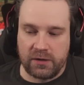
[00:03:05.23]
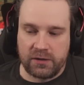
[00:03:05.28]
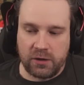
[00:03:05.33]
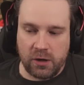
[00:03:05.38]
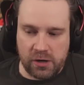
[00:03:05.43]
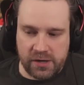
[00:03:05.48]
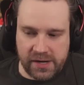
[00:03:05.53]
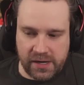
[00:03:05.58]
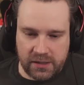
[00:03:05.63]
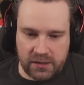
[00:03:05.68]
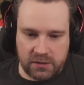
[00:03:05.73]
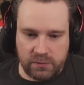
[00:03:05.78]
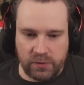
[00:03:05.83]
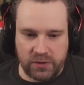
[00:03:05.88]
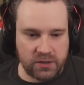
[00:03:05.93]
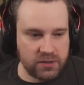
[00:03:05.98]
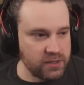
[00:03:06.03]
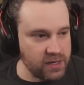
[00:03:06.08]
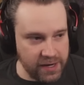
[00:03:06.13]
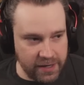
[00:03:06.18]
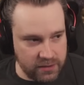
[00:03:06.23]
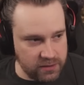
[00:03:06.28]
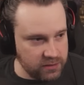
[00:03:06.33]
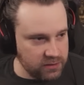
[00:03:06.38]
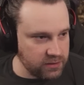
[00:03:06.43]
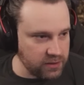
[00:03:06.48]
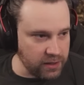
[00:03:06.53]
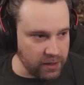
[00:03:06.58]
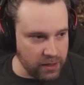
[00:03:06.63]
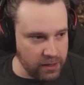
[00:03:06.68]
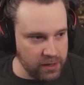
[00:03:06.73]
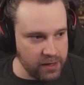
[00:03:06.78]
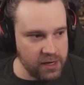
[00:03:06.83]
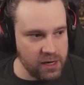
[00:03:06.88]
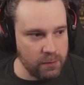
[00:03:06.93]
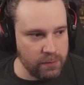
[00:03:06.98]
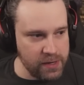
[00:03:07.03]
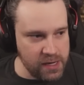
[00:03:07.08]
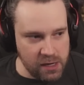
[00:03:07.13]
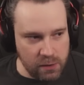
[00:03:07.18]
targets, which is nice.
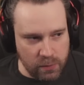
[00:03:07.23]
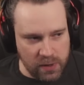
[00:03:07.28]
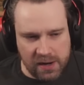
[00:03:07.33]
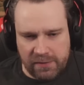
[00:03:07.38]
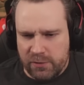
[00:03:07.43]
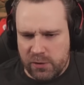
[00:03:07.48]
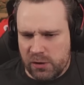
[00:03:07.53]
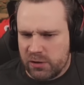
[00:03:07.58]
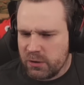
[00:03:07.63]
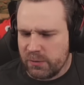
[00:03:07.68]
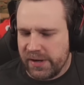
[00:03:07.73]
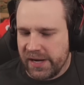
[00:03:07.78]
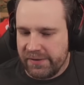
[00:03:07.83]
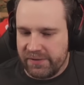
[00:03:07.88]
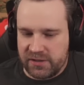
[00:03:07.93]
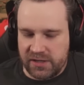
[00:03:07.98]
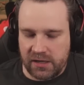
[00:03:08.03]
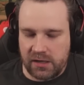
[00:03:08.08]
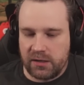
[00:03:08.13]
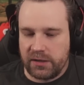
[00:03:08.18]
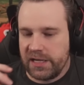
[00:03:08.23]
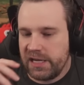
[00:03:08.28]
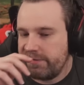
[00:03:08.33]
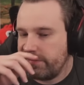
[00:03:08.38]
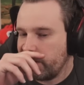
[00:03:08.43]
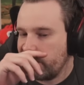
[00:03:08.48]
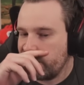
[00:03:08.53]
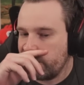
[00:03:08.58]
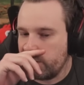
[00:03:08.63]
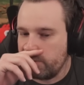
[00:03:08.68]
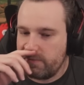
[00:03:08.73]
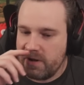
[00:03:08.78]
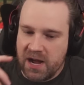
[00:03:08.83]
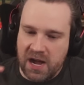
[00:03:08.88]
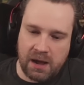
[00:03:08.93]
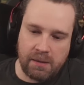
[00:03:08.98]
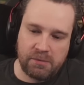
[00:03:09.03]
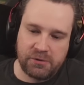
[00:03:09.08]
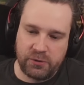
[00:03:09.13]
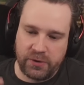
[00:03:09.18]
AoE or whatever you're doing, if it's like cleaving on other
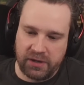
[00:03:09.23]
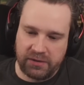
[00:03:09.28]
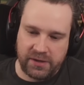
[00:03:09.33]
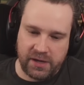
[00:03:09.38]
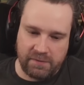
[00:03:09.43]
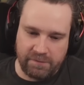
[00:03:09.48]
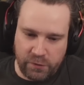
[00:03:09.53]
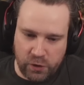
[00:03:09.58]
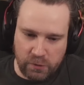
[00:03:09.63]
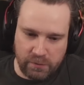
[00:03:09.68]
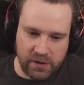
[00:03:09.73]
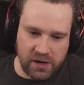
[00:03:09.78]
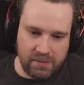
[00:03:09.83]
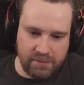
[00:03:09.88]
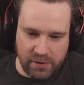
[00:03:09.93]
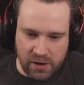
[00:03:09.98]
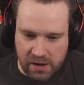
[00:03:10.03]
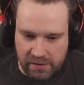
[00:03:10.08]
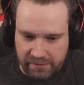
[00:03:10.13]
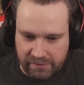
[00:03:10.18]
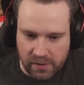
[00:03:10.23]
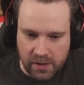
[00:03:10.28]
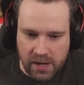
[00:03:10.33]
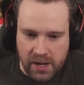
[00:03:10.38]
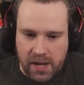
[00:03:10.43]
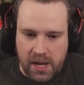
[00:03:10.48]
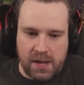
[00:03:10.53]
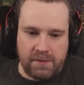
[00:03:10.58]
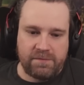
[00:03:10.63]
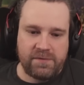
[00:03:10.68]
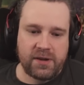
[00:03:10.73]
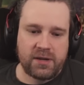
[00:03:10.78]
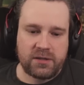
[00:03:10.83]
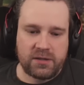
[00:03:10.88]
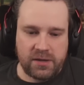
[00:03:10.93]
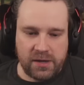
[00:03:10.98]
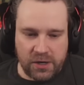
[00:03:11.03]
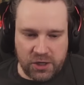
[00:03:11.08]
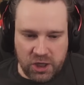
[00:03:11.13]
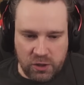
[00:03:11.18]
mobs, you'll get the Infirmity buff. Fix
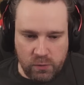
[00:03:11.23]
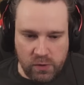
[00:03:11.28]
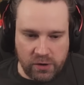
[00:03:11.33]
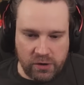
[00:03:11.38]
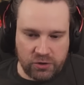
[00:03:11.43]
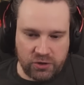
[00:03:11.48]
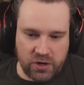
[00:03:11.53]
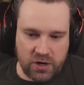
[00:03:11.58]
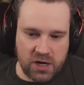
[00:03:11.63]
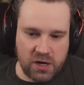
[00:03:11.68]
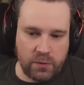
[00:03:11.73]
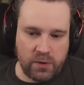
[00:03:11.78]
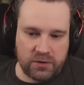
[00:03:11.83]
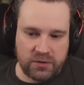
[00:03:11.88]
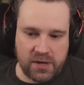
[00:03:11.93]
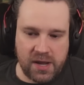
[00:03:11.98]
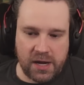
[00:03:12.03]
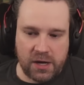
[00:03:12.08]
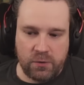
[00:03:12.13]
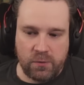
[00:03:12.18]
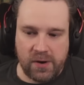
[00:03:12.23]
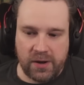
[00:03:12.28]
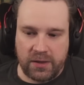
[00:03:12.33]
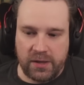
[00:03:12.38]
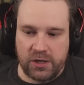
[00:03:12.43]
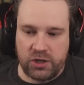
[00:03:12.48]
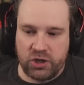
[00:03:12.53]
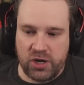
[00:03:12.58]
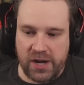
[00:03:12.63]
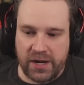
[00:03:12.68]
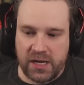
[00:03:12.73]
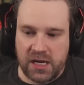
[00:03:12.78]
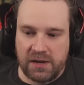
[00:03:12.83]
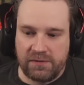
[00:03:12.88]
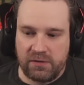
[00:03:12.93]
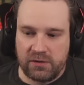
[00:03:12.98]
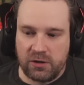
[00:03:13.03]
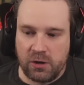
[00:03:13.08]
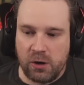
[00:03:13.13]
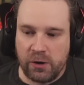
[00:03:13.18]
an issue where Crescendo is not correctly checking
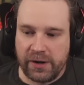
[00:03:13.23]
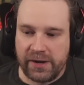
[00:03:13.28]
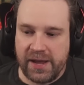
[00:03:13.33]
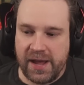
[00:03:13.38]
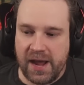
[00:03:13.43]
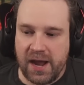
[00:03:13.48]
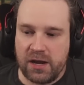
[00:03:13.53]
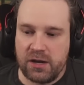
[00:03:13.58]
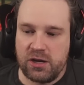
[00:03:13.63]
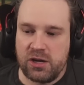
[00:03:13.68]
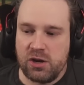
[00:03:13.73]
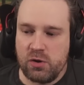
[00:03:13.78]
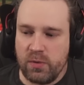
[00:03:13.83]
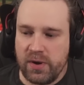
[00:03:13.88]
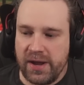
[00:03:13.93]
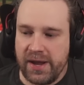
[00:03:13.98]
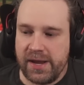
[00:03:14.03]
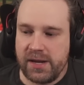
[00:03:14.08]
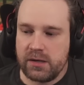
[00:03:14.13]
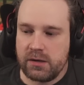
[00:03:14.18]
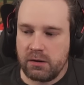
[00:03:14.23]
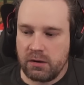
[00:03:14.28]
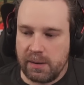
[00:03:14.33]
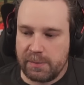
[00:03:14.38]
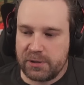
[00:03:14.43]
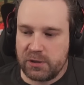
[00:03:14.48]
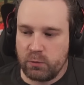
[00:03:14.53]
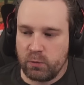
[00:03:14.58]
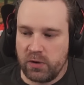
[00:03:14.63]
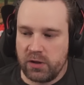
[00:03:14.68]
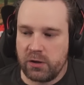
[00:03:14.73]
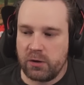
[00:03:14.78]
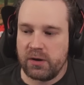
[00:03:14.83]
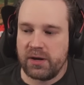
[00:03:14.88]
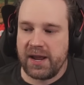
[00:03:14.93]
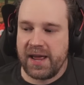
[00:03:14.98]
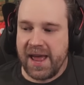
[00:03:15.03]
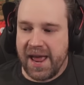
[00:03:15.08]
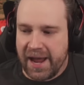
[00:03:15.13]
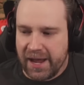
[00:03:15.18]
if a target had UA, Corruption Wither,
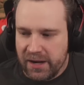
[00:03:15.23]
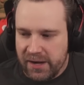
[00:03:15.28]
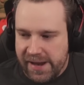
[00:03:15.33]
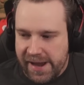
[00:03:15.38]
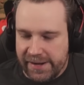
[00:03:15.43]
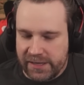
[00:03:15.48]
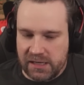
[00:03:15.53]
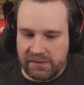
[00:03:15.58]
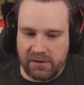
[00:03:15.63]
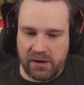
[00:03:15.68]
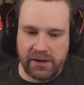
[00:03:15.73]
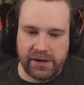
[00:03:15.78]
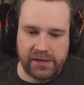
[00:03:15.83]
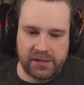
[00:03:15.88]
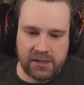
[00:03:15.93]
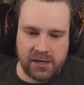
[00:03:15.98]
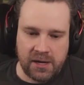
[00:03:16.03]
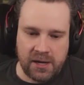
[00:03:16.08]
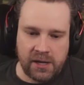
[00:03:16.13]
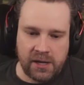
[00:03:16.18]
and Agony active on it,